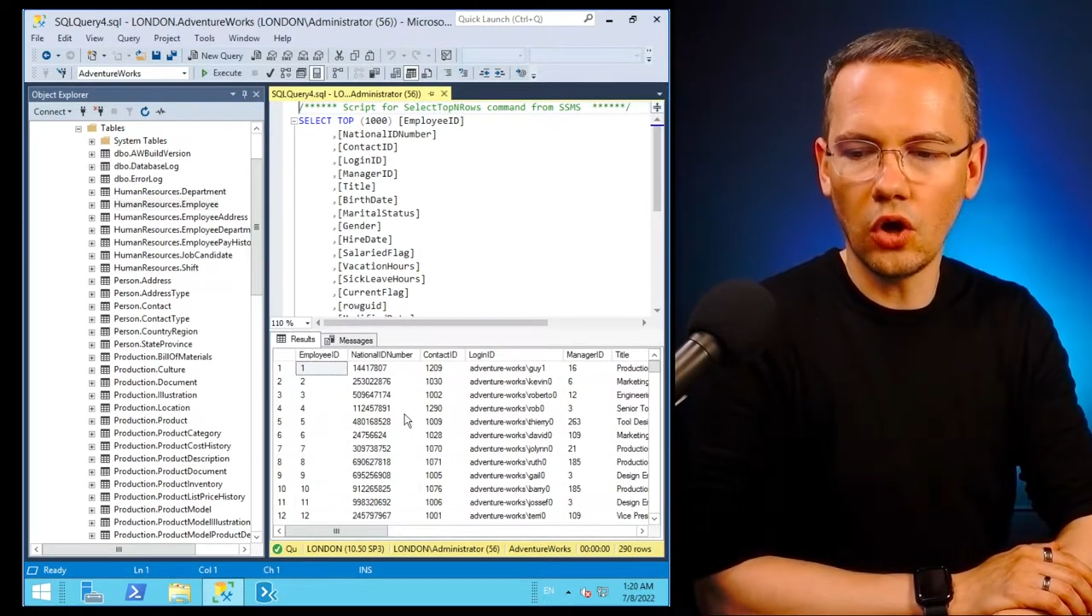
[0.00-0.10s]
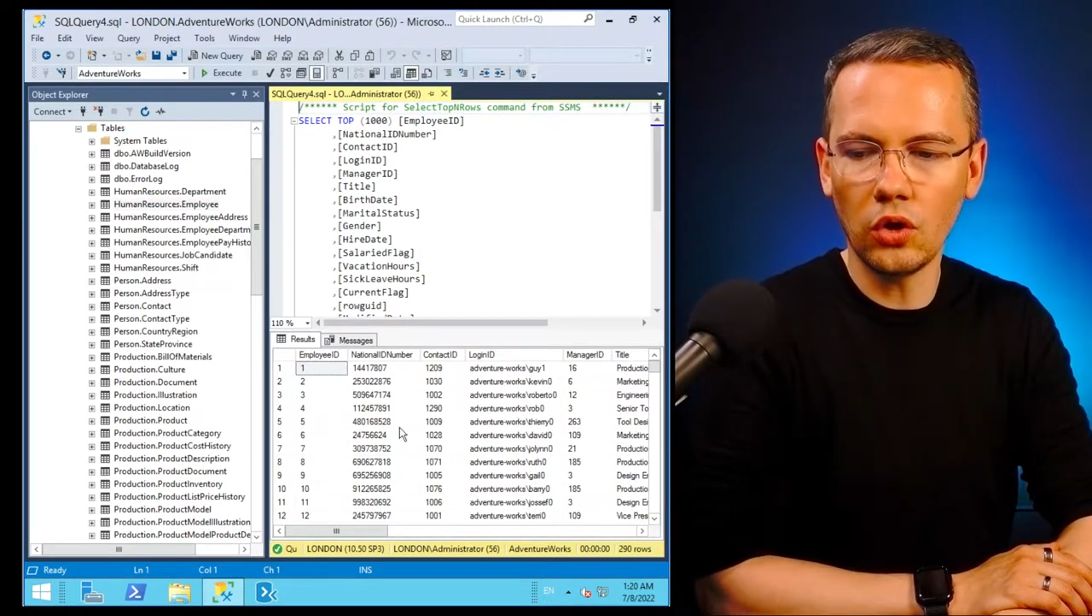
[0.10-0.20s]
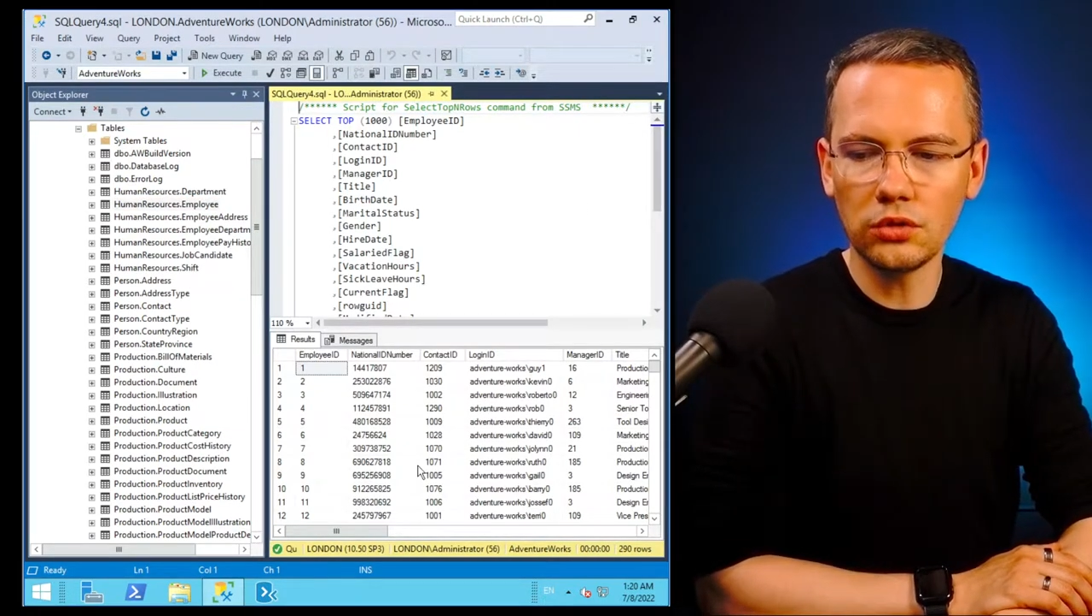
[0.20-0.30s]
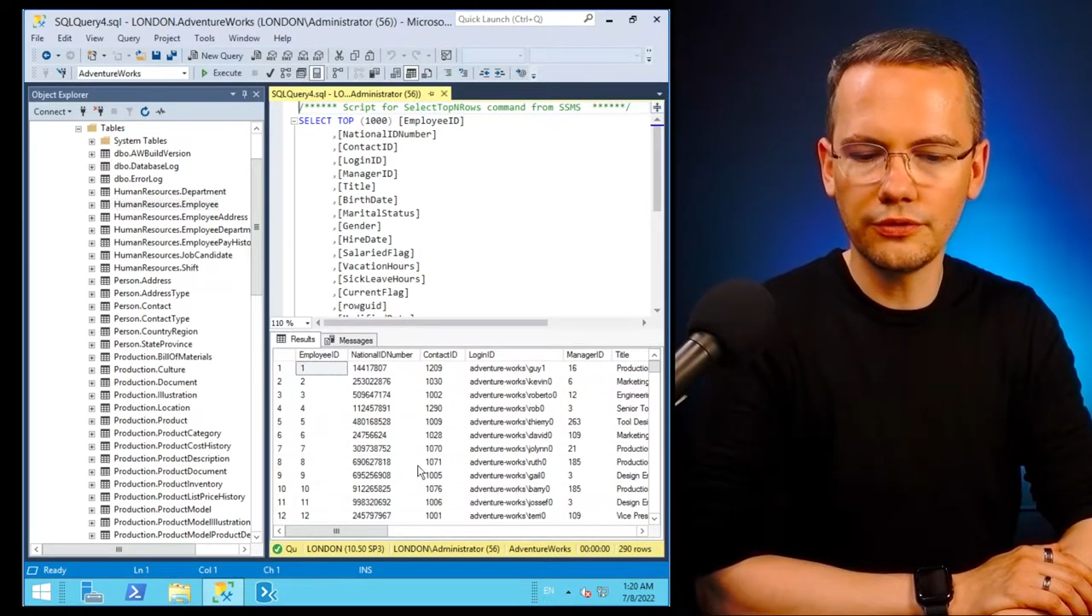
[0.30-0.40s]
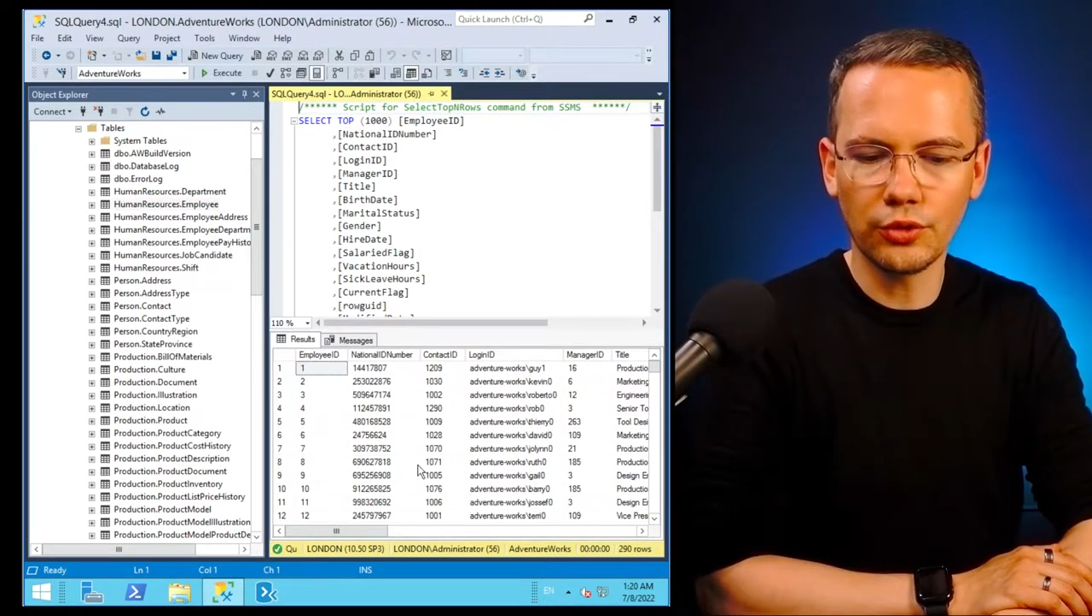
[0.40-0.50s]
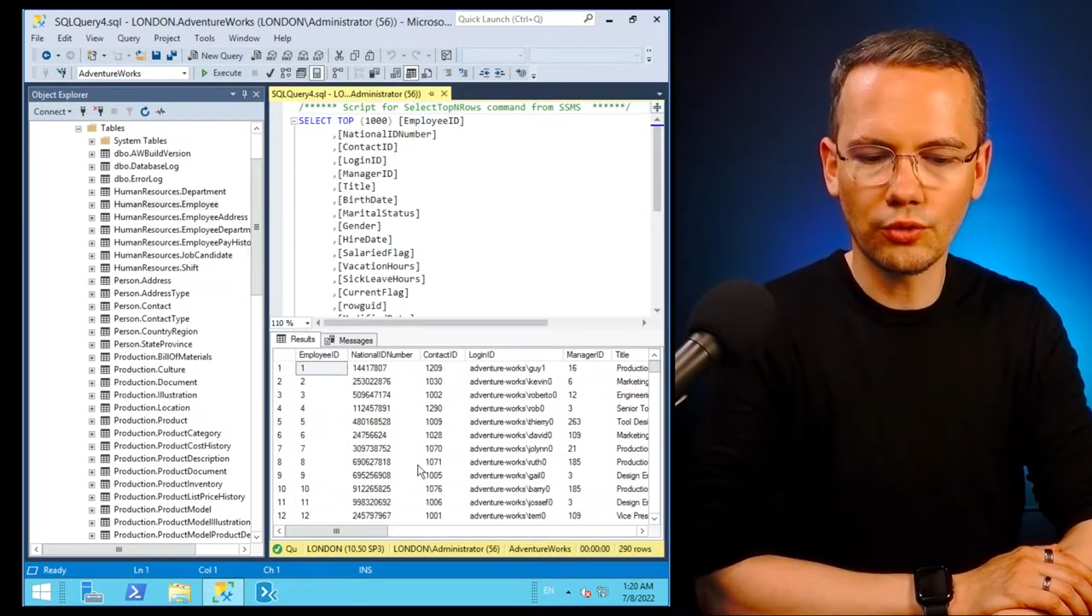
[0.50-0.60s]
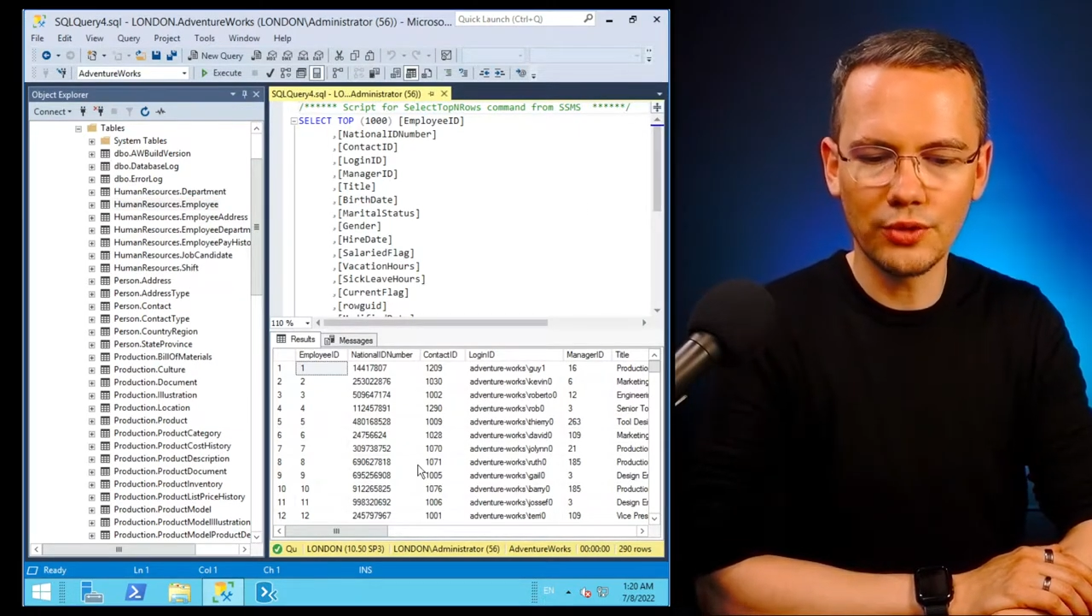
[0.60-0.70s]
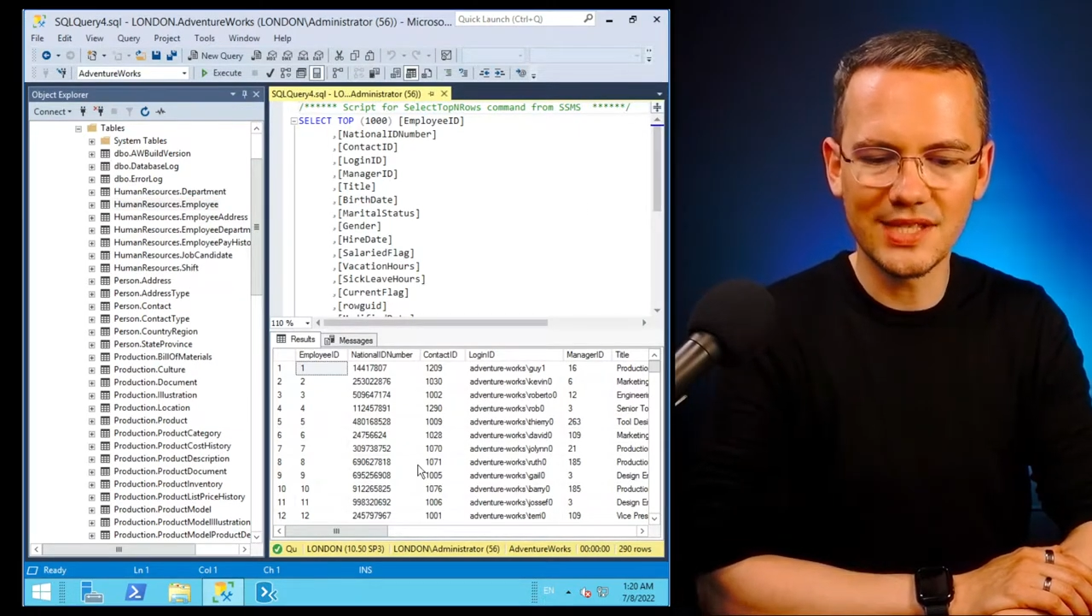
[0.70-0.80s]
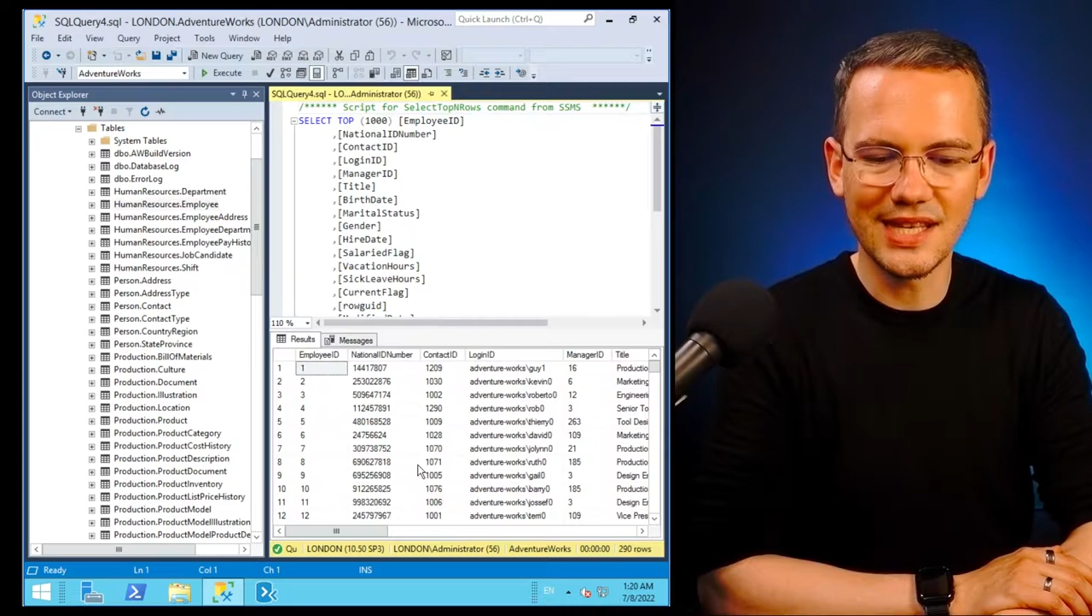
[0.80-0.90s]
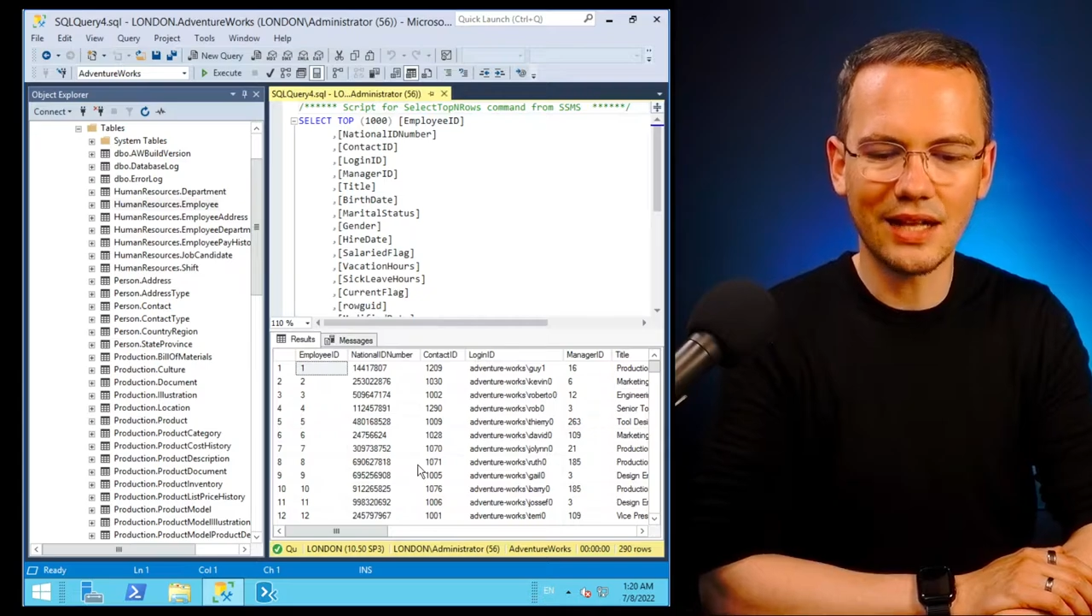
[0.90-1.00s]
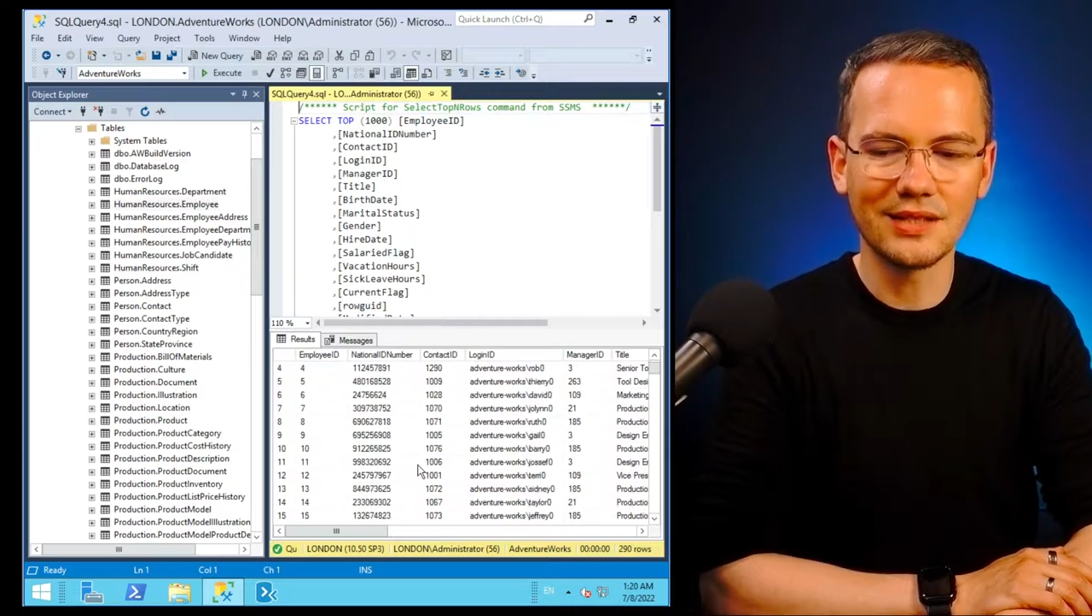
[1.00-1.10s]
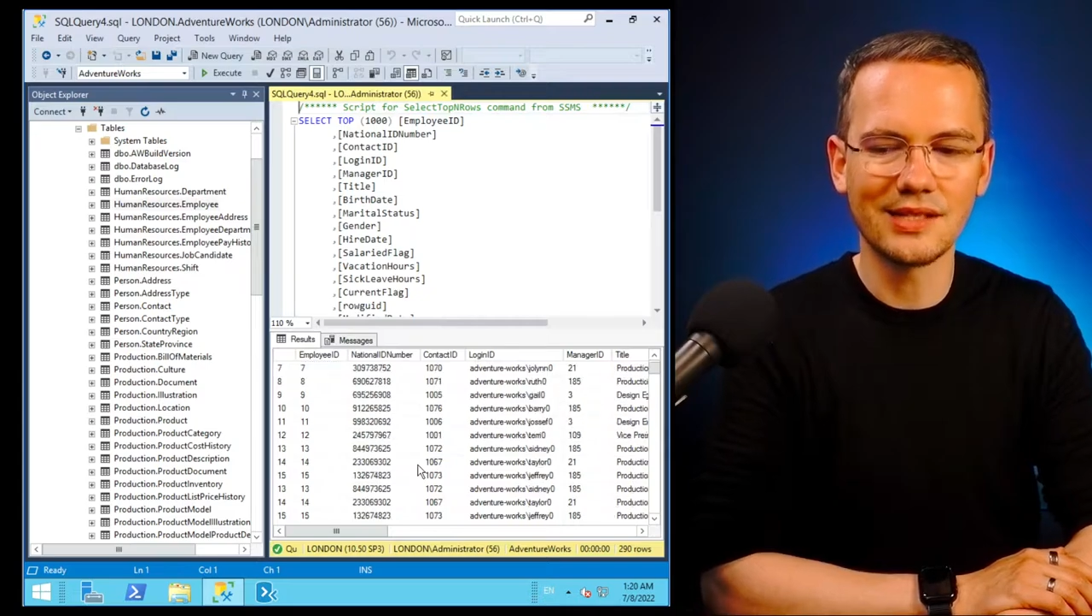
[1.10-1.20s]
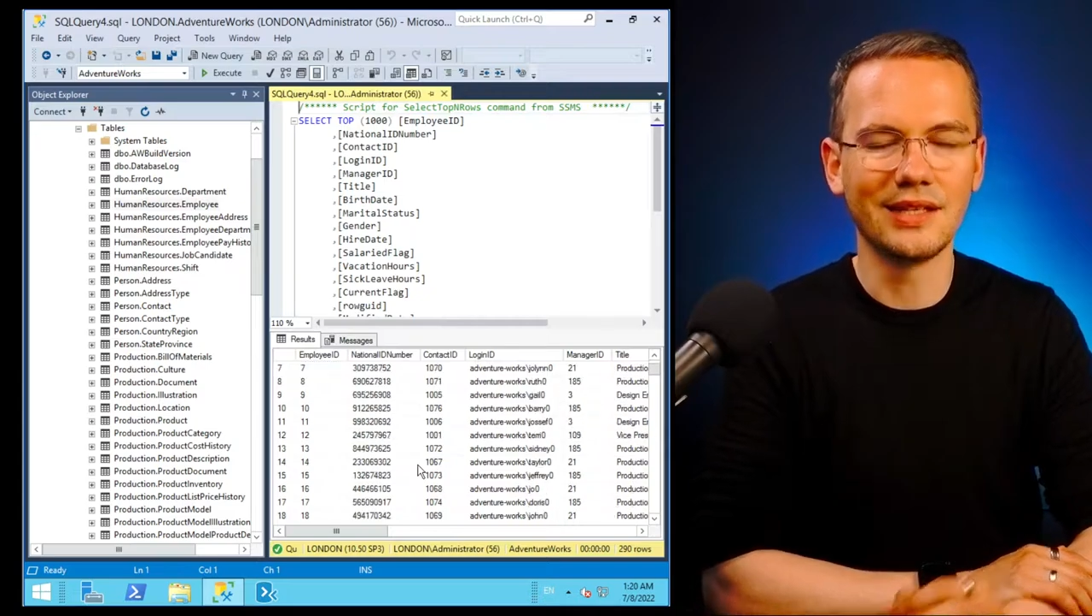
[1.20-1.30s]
all of your results